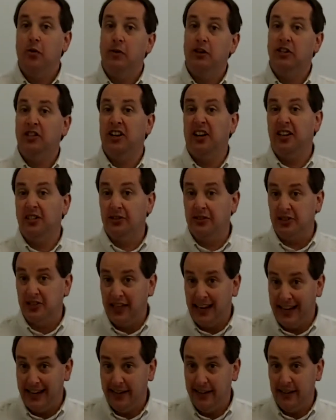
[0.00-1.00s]
We should
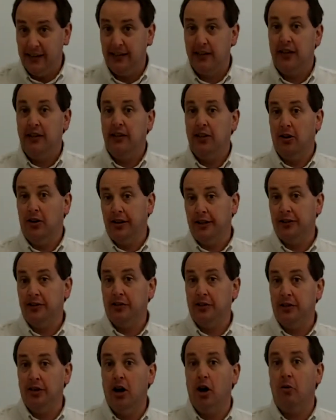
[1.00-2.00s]
understand it. The
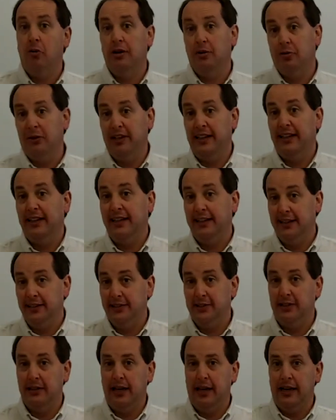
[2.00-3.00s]
audience should know what it
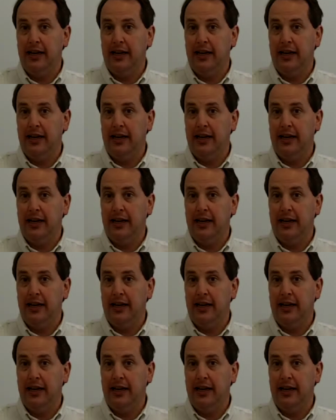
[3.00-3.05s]
is